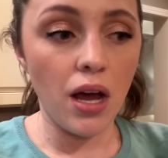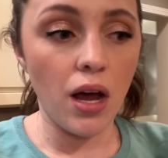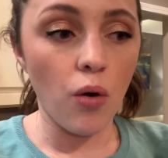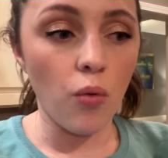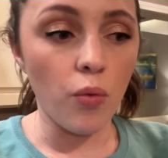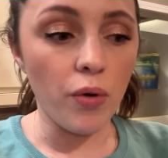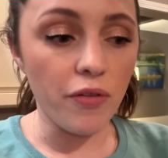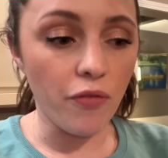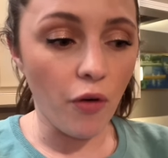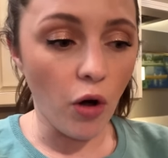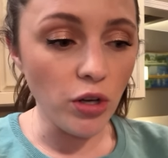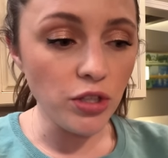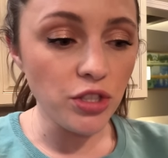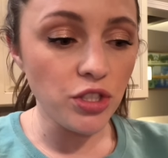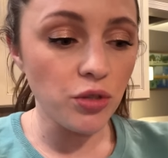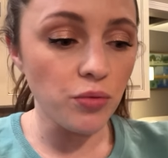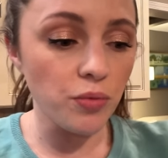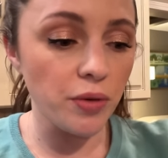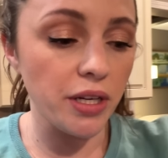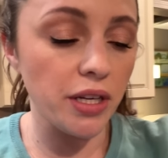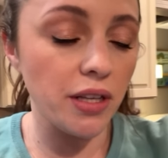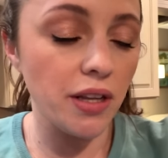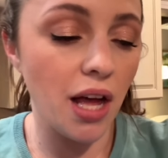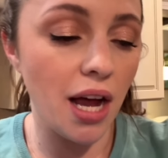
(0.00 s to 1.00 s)
we've also
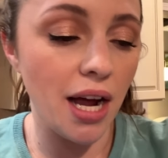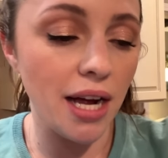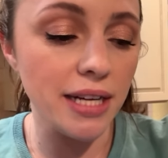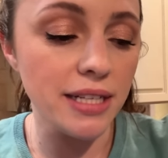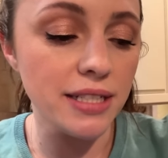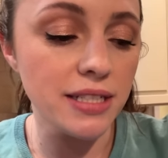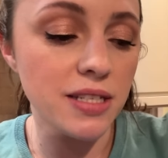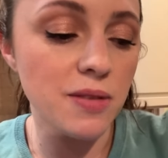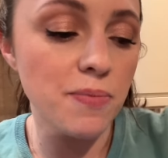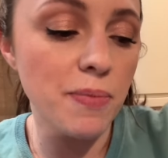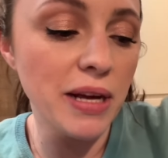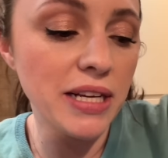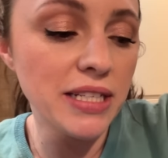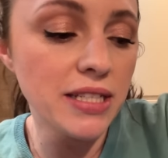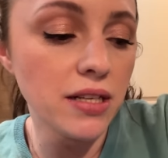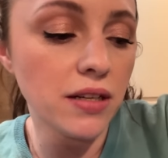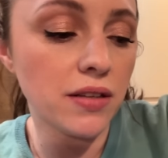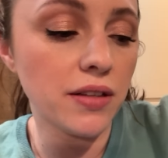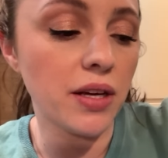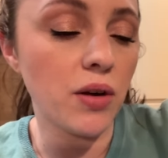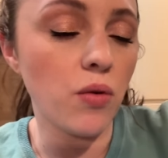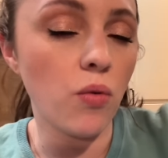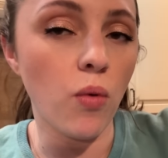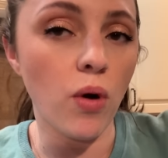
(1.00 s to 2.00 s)
realized
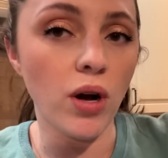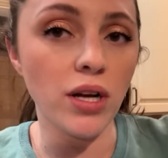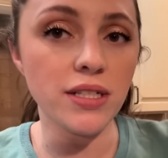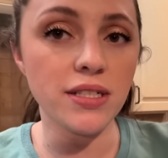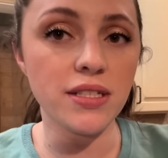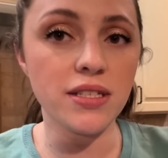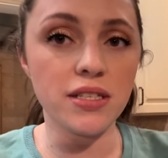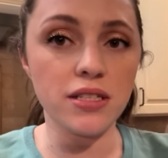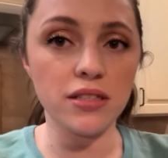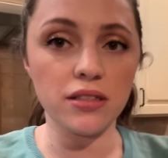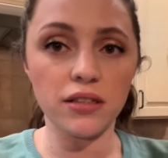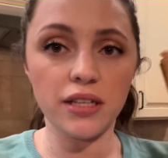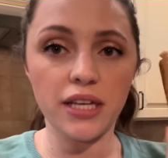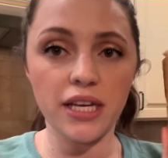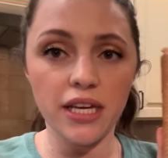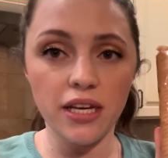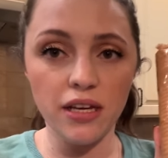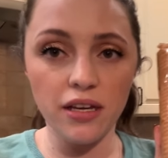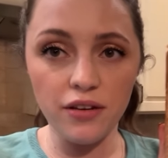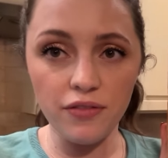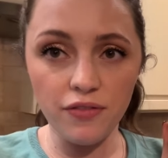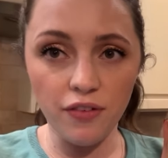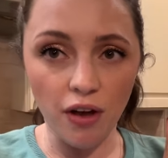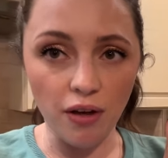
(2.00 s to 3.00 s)
basically one
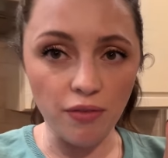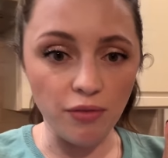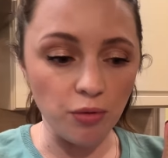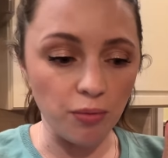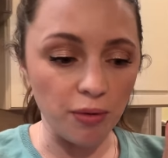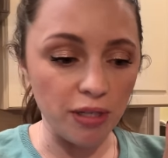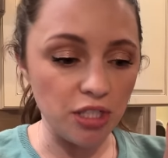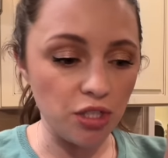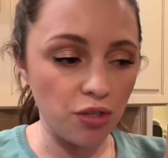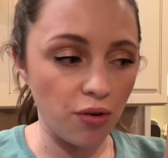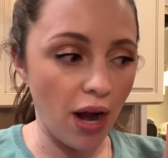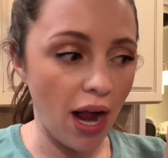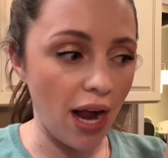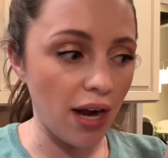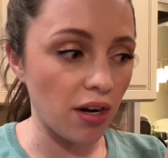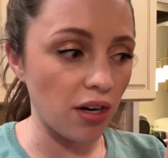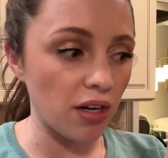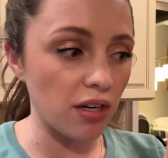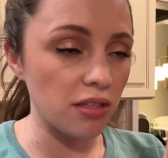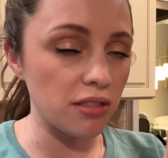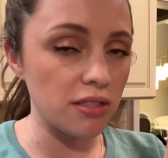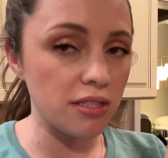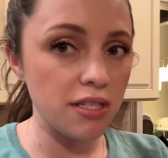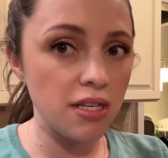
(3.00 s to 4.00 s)
sleeve of the Ritz
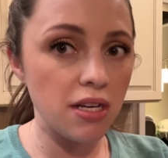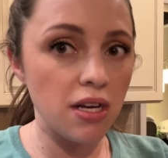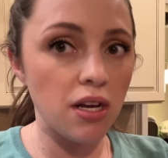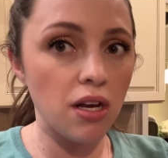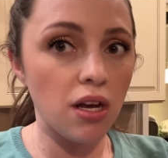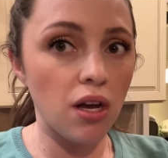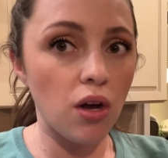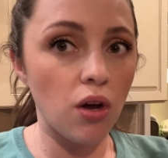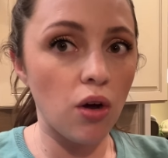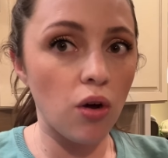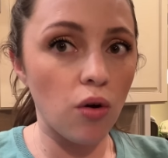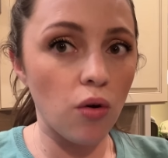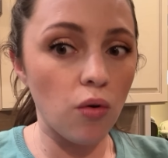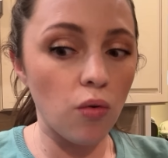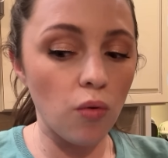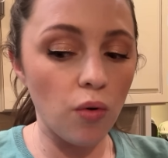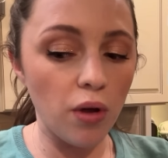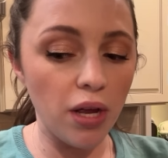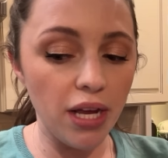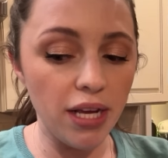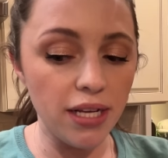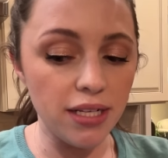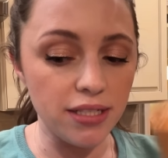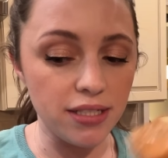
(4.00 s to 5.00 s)
crackers
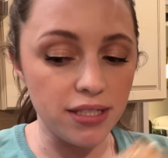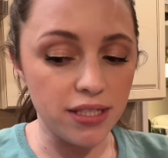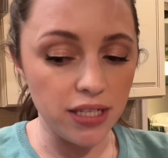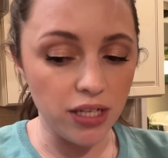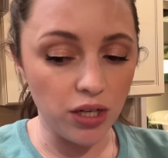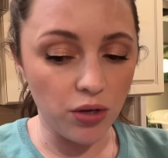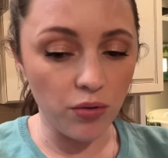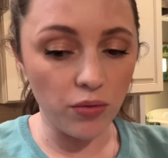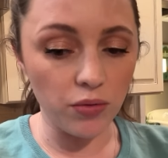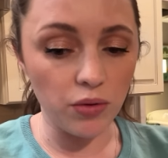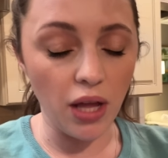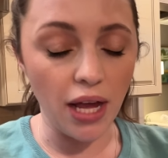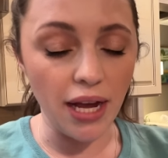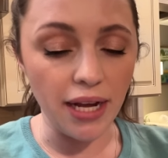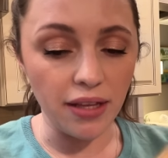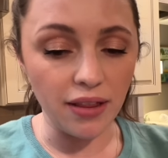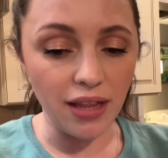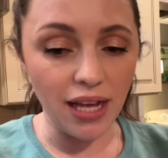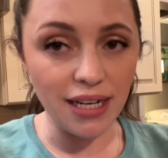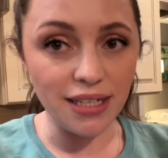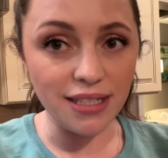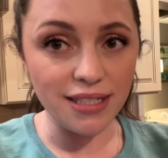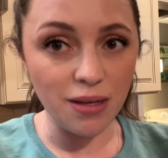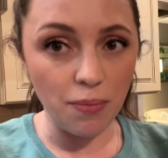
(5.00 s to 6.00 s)
is like,
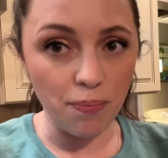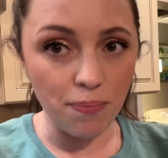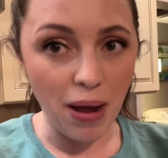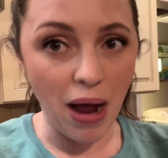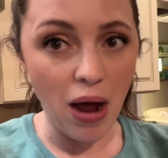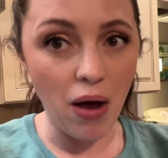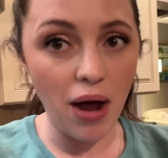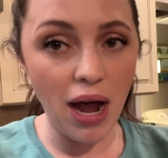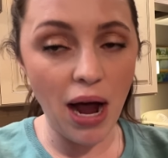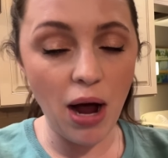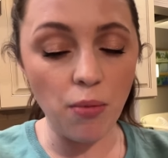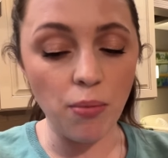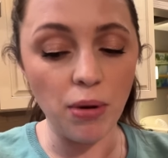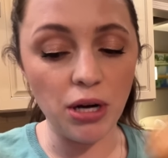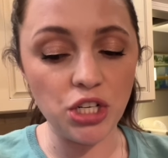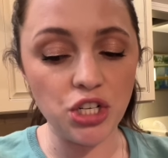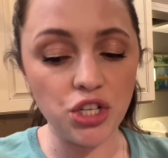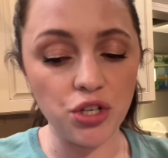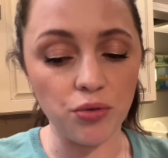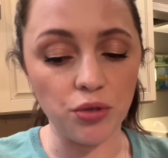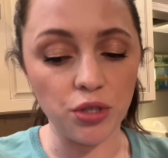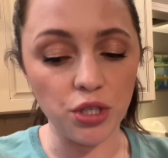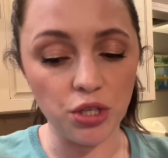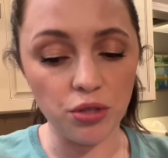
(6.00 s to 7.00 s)
that is about how much
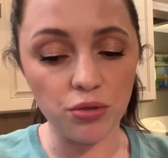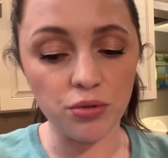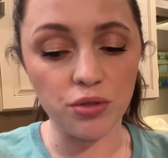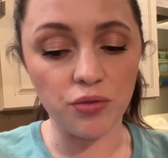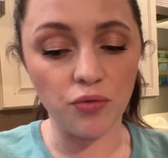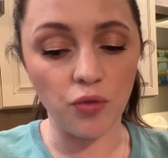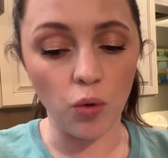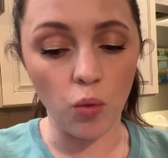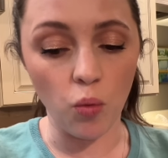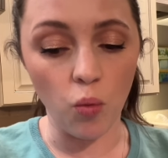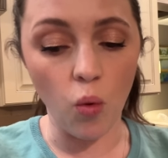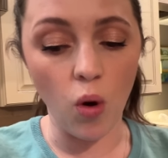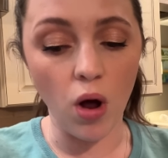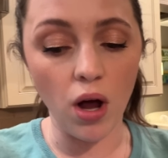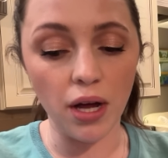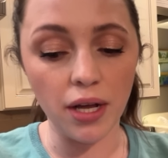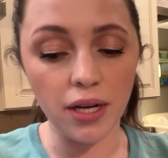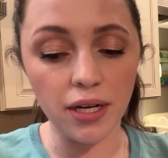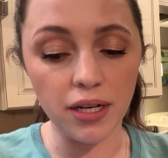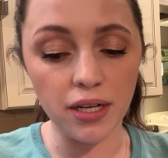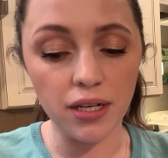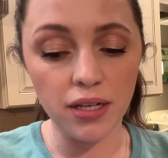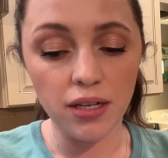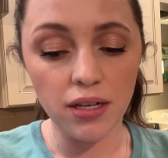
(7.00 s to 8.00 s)
you will use for
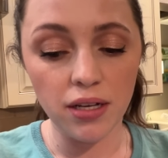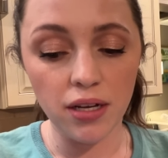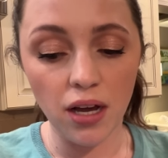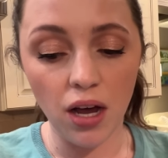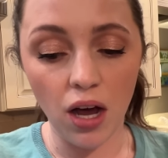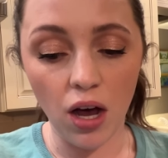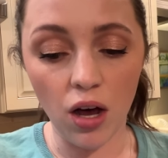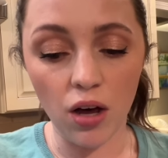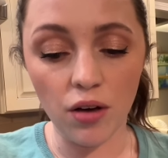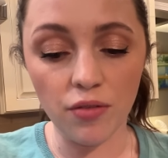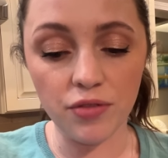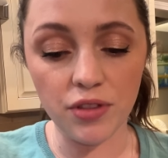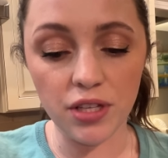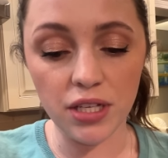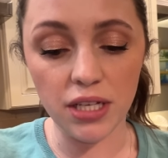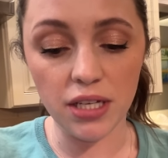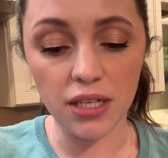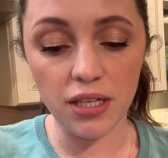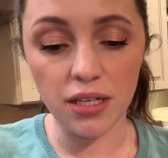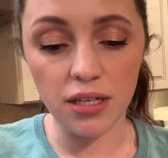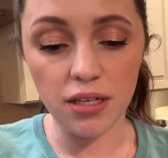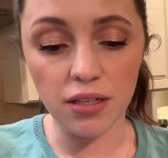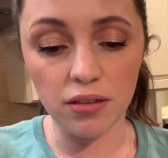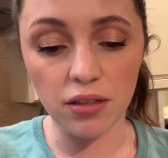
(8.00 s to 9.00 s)
one of
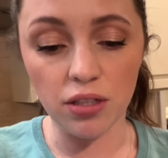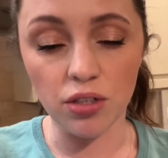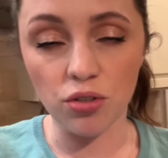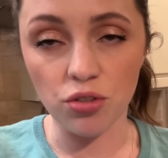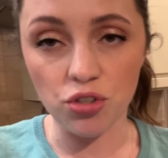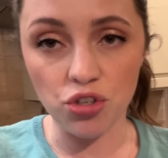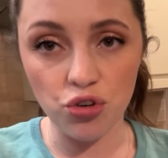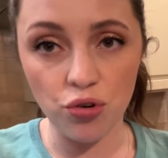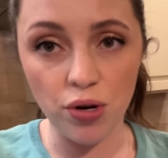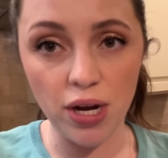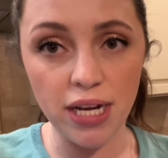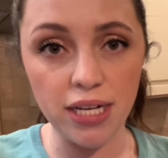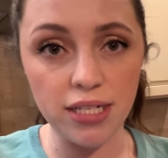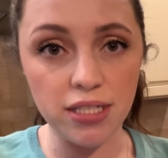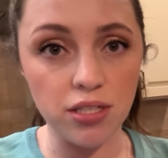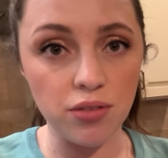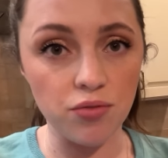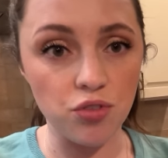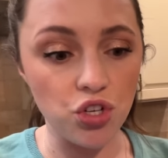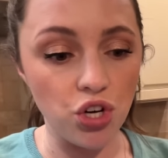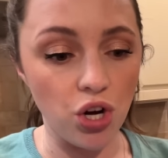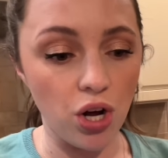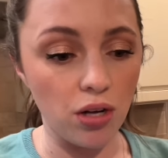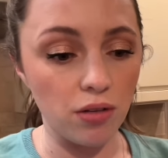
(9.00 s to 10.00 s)
the little trays
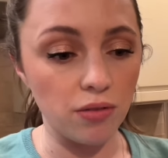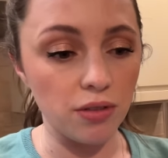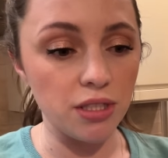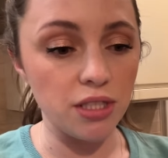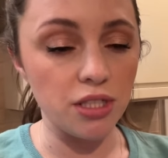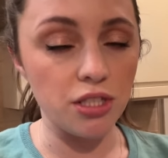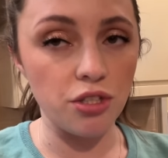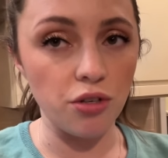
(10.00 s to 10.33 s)
of chocolate.